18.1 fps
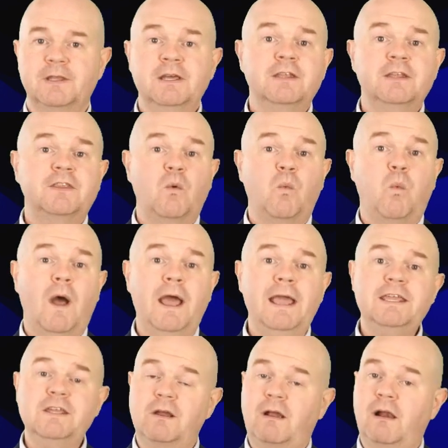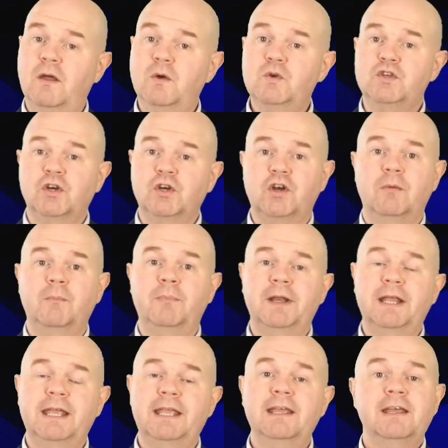The way you close your
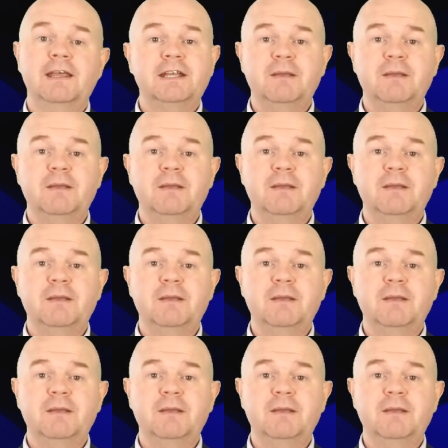company